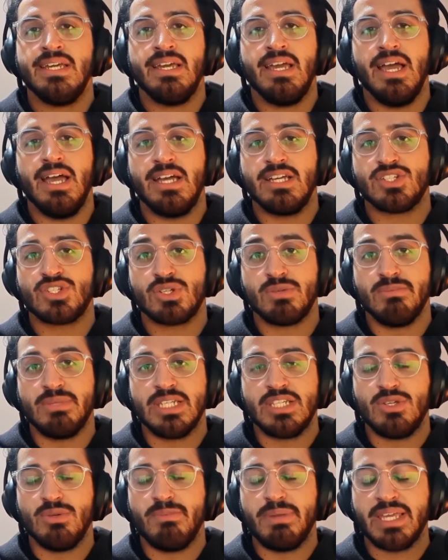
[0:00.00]
Shouldn't be
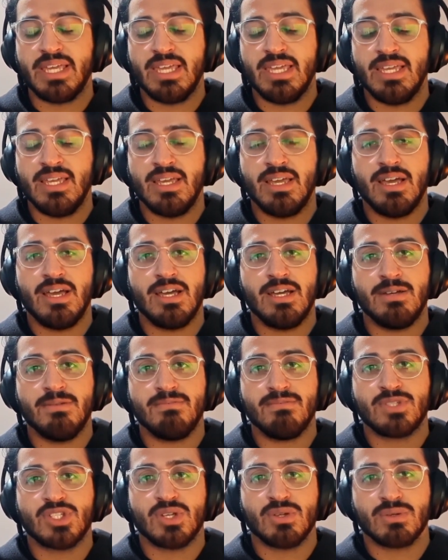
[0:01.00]
too picky.
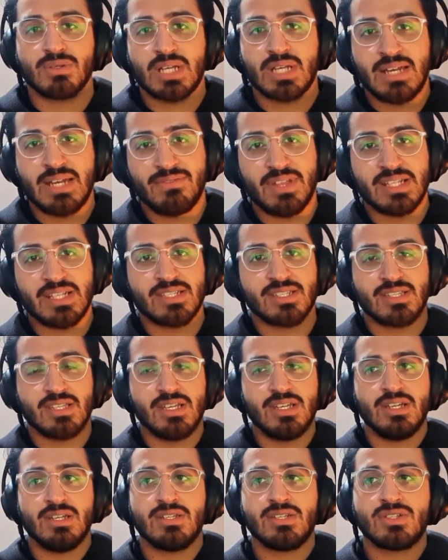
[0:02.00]
So kind of that's
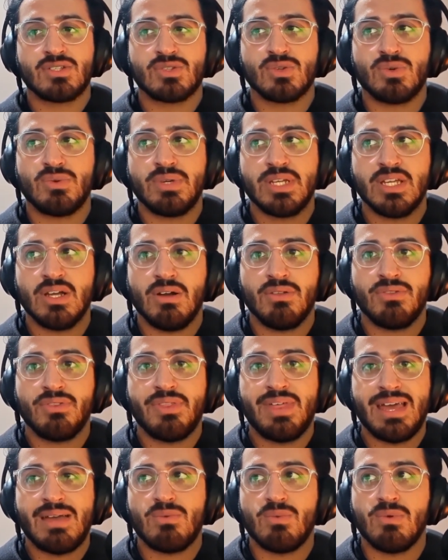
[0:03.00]
the story on
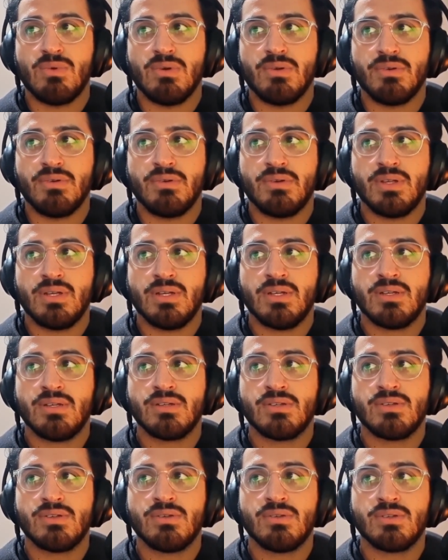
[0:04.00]
that one.
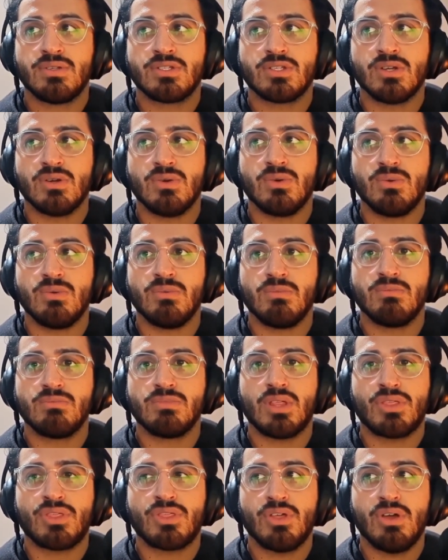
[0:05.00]
So the
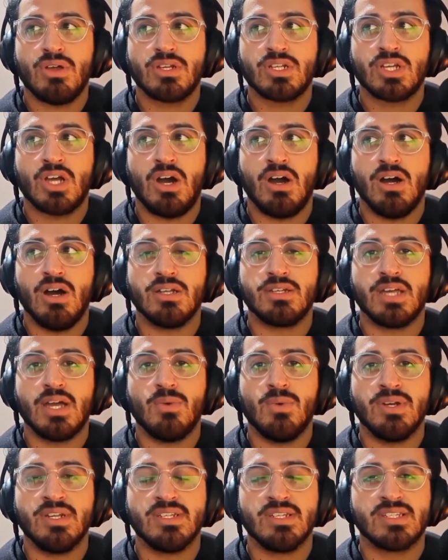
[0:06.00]
third card I
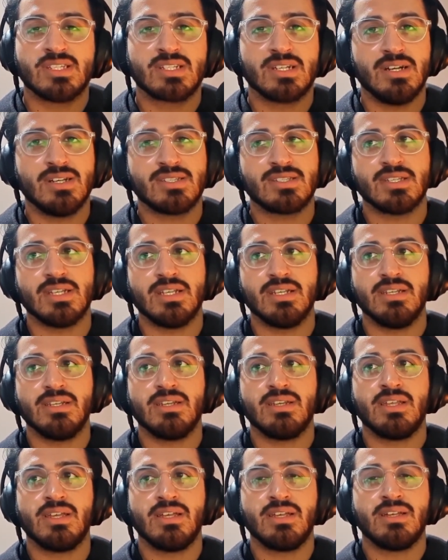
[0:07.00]
want to discuss,
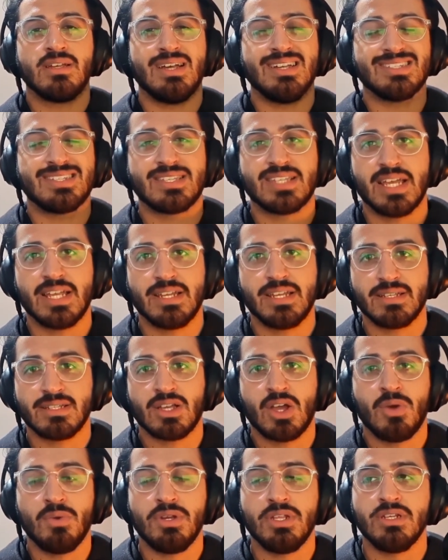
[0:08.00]
and as I said, it
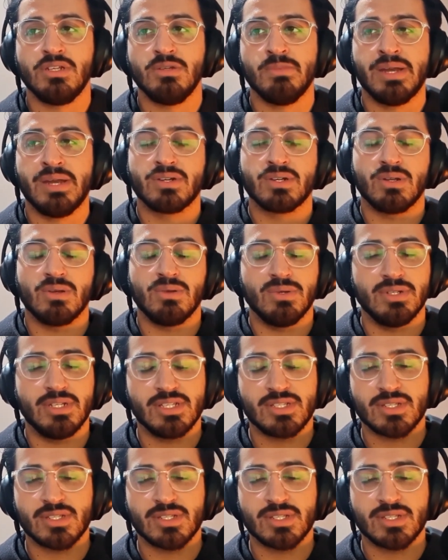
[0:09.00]
going in numerical order.